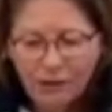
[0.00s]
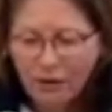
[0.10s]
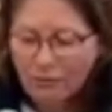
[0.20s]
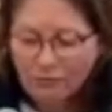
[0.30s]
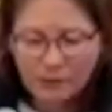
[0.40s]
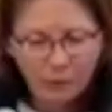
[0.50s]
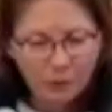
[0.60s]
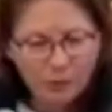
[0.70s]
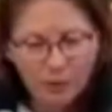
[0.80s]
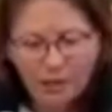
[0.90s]
Tell me
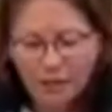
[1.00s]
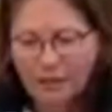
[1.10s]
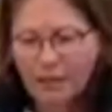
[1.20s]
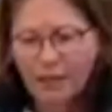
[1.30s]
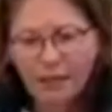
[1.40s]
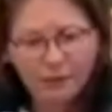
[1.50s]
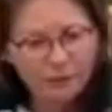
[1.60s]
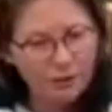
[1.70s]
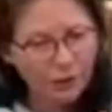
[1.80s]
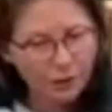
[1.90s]
what you're eating.
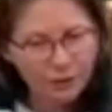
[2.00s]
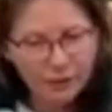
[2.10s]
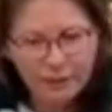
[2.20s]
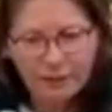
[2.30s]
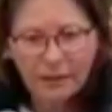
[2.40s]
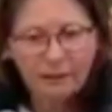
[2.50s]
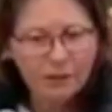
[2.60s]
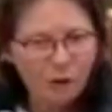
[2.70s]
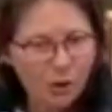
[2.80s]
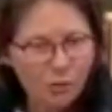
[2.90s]
Let me
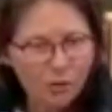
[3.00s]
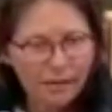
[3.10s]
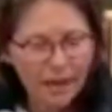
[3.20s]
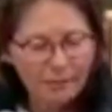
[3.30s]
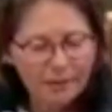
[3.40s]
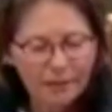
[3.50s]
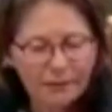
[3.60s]
know what's happening there,